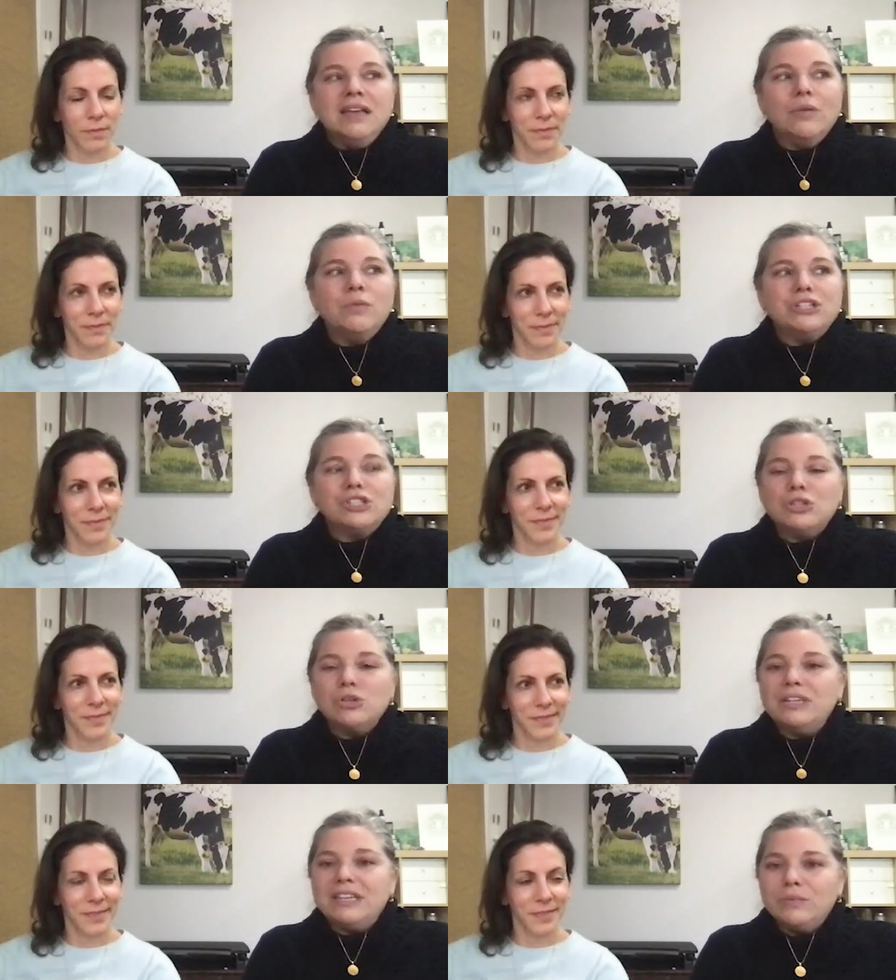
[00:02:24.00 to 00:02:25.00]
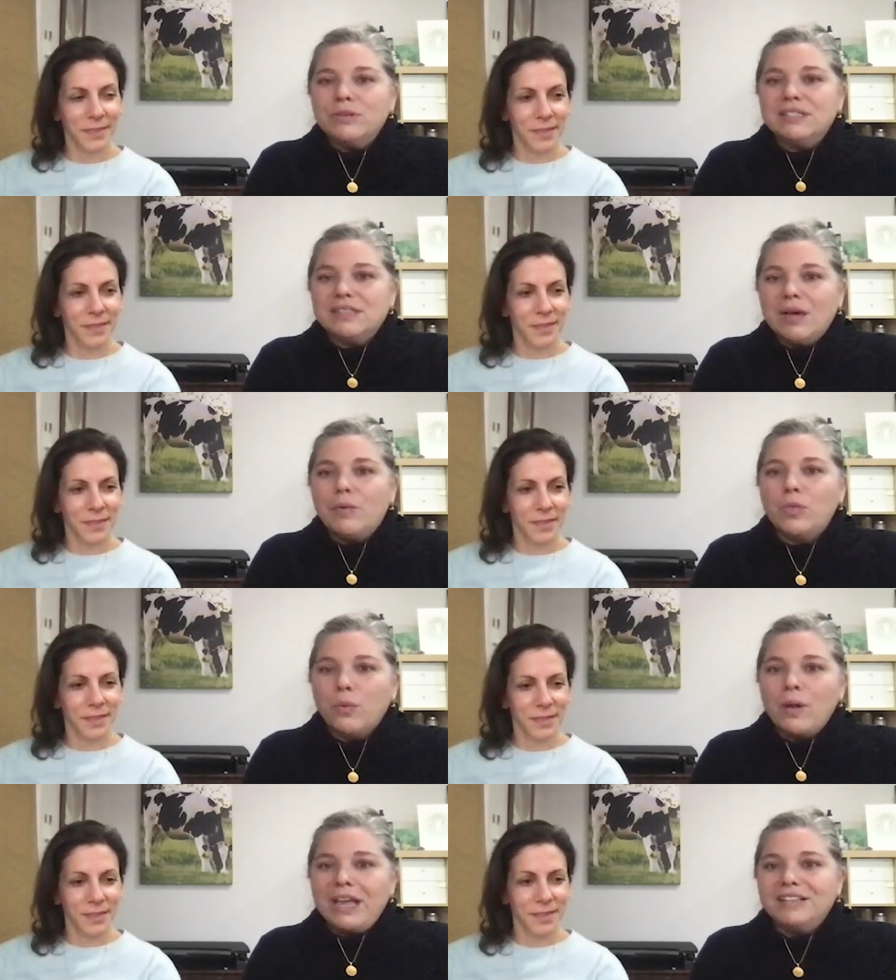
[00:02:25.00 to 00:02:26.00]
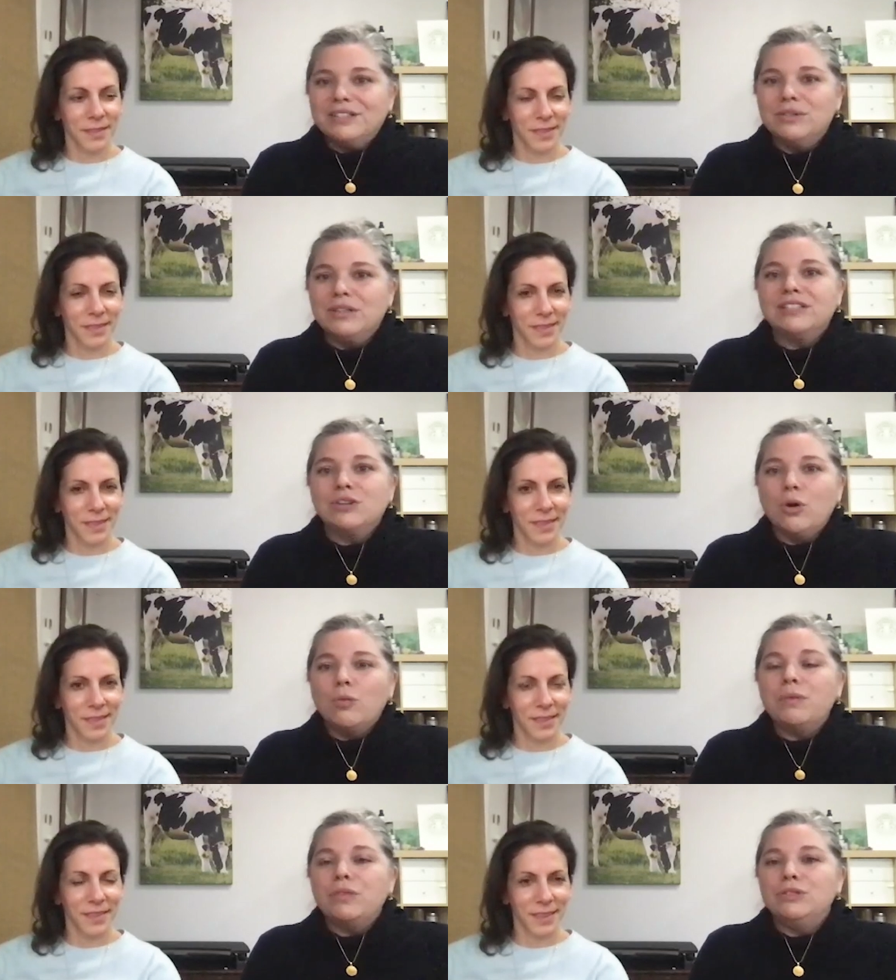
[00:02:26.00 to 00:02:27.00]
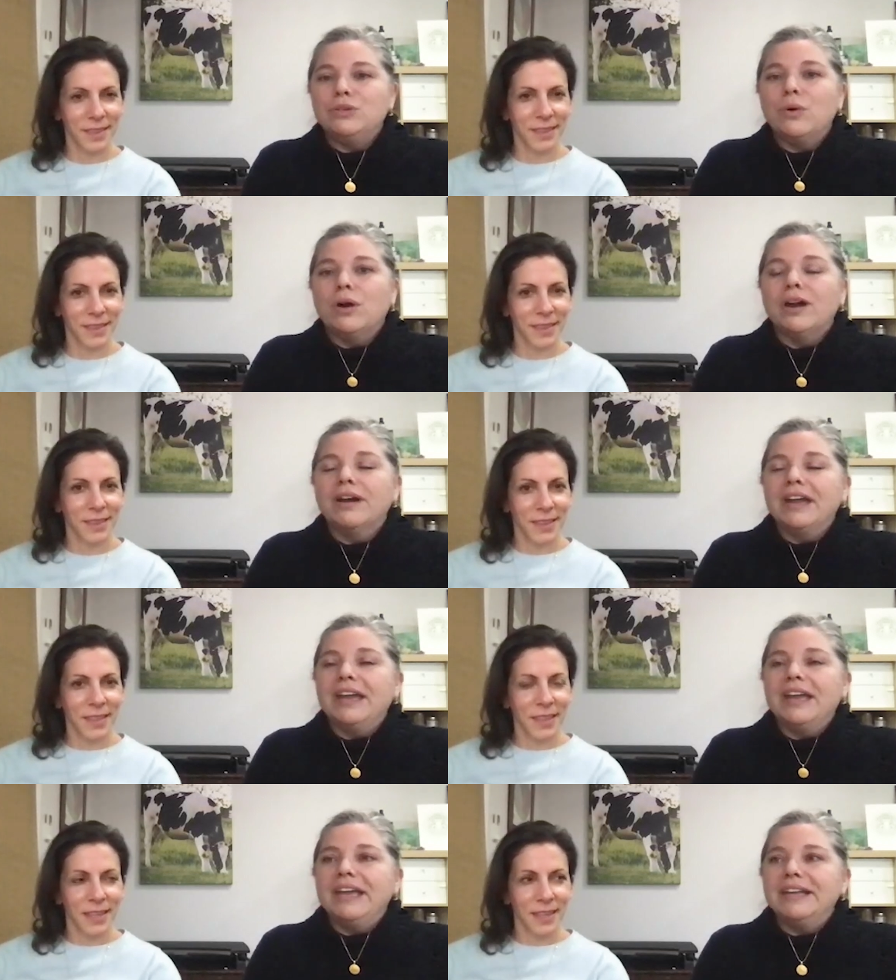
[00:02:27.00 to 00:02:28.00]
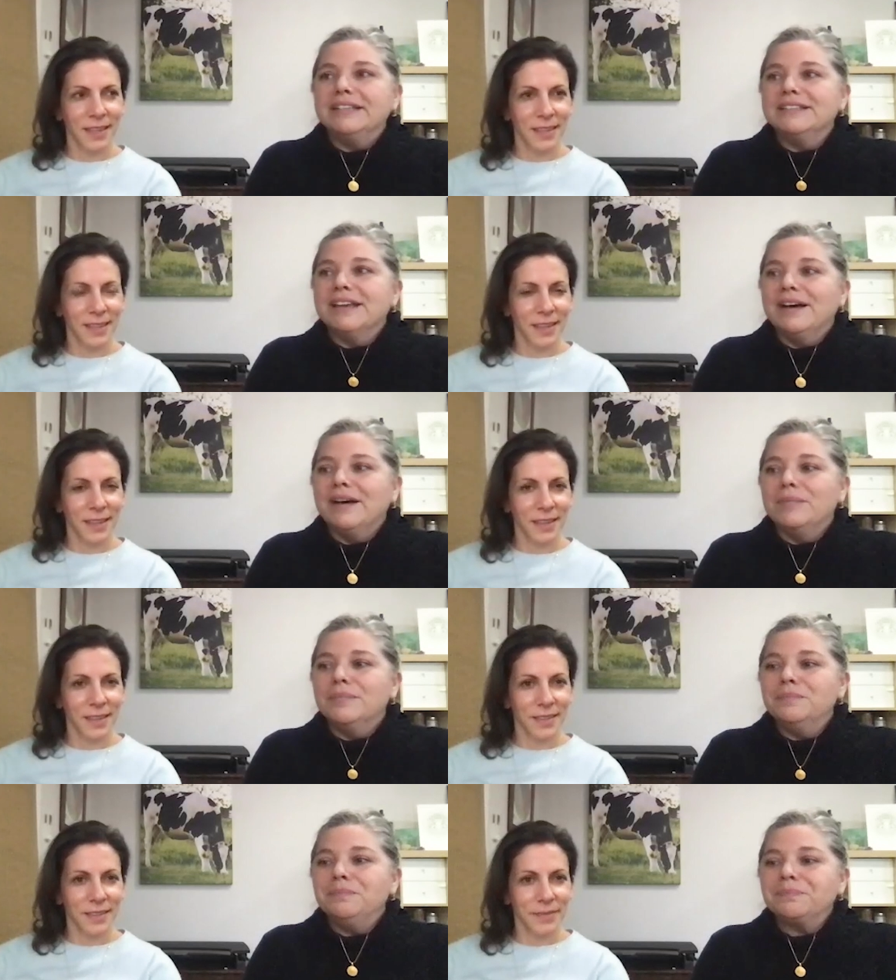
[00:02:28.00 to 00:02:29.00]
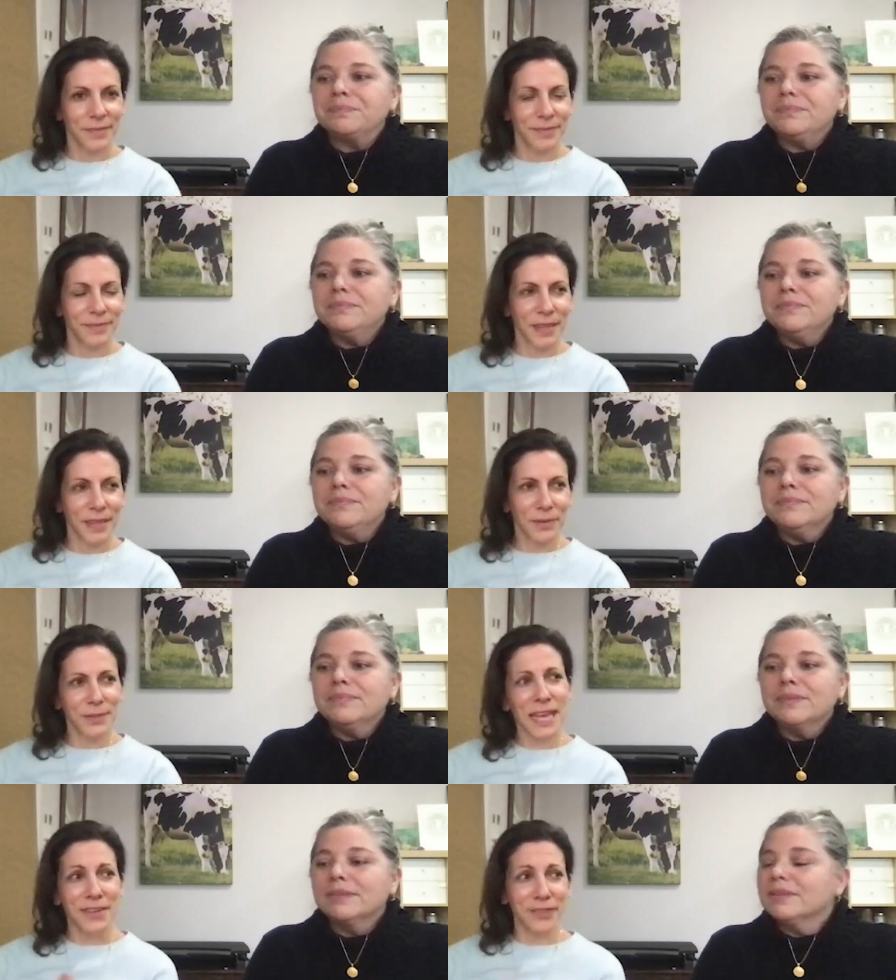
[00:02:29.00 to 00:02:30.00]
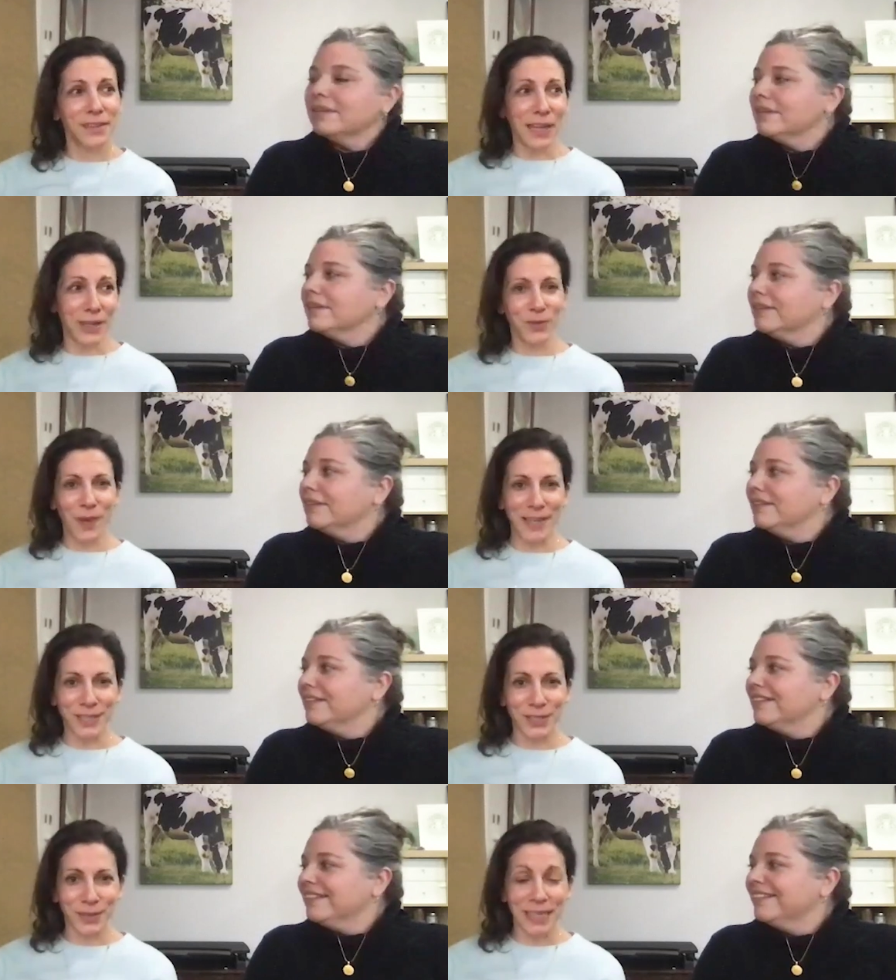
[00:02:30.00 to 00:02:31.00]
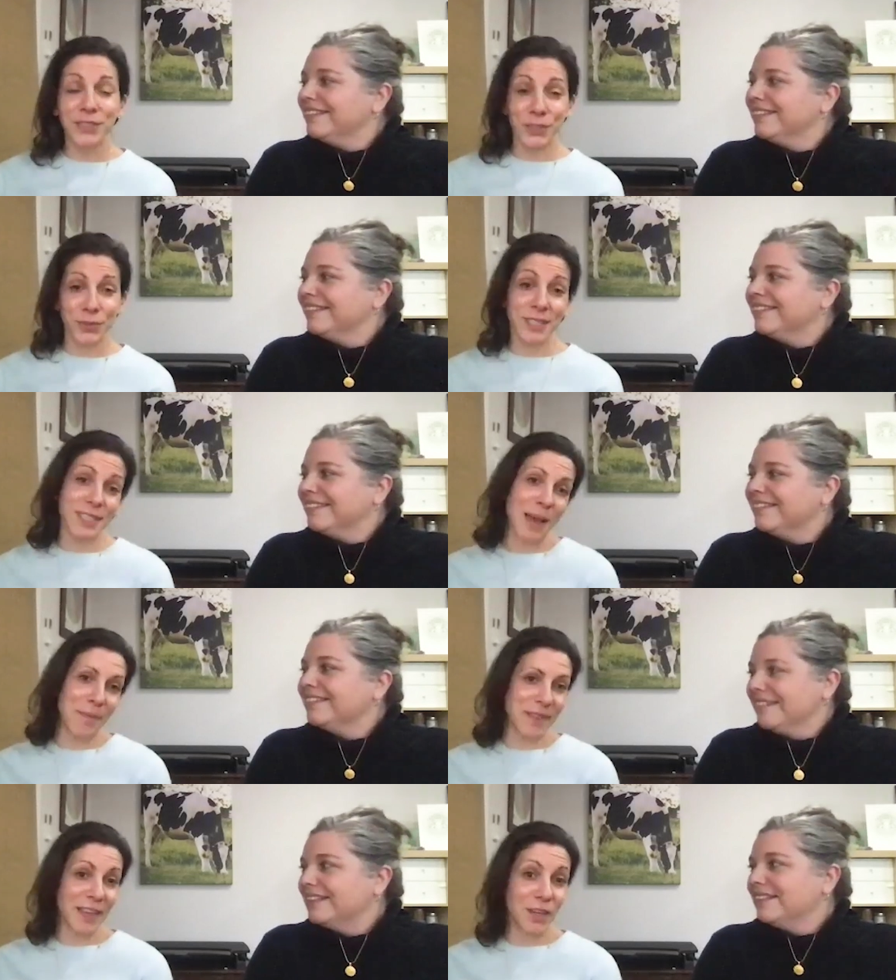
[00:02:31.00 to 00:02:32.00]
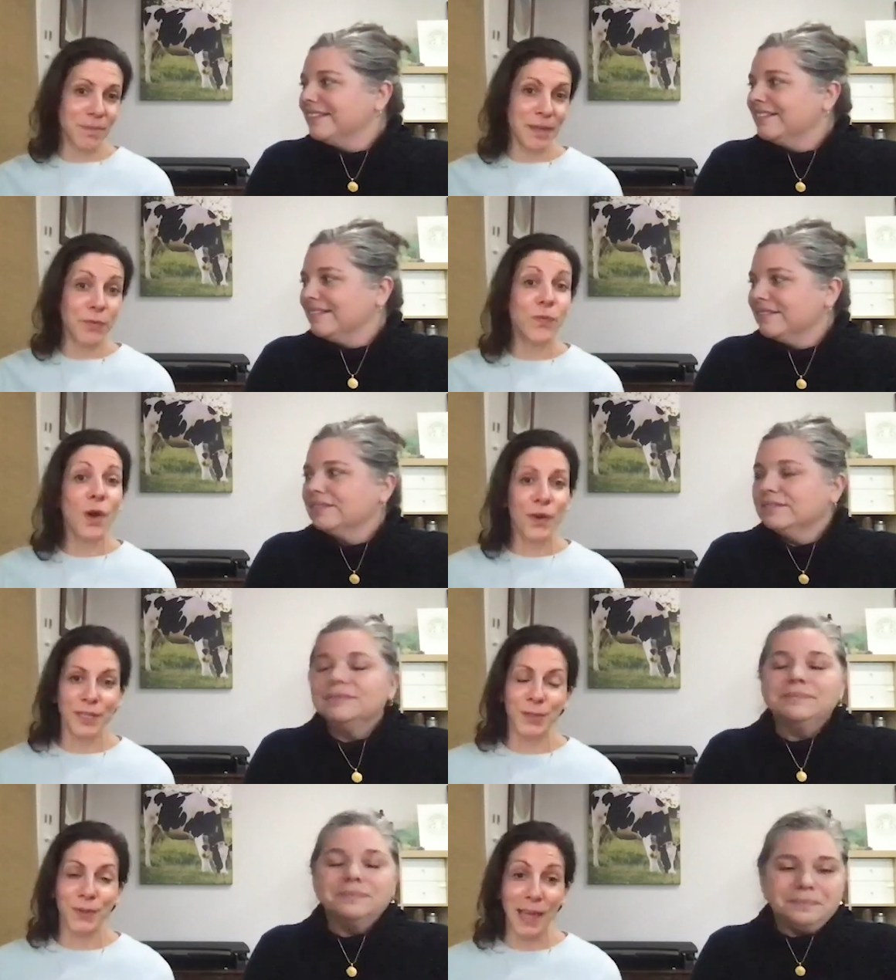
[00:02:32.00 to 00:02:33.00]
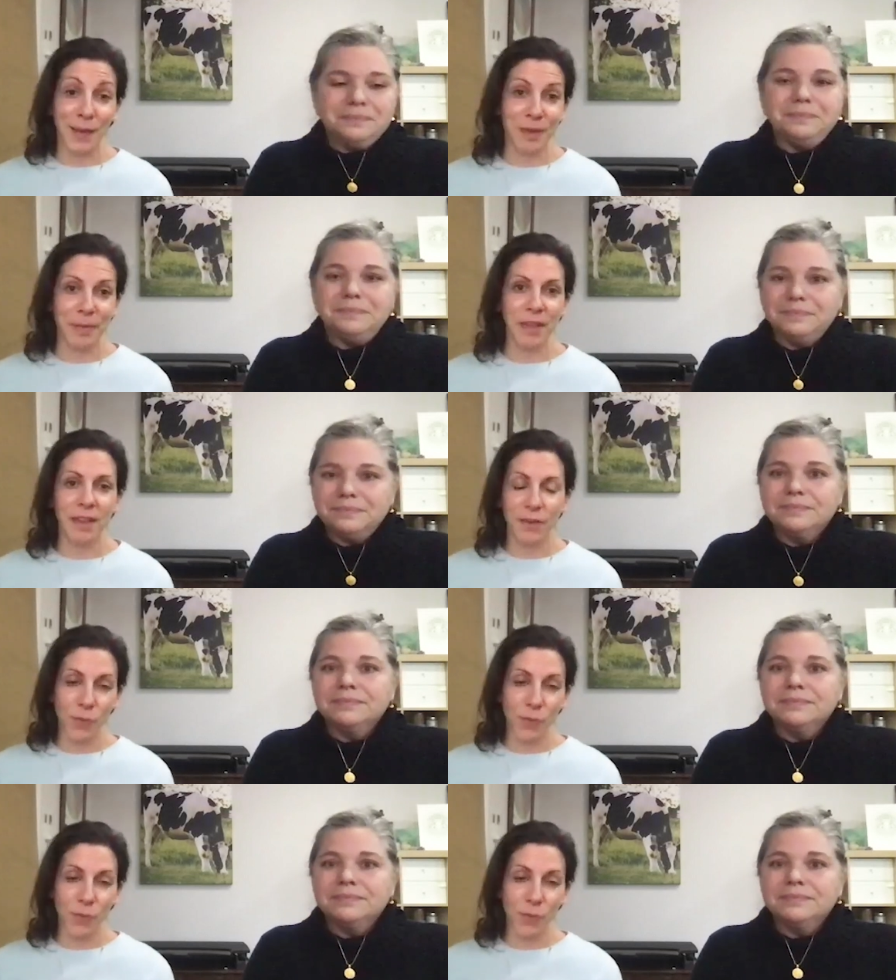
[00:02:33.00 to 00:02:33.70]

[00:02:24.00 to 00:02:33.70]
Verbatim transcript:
Speaker 1: We just knew ghee was the way to do that to open the door, and um, it was kind of
Speaker 2: a lighter way to, to introduce a topic that could be foreign to mm-hmm. a lot of mm-hmm. people, a lot of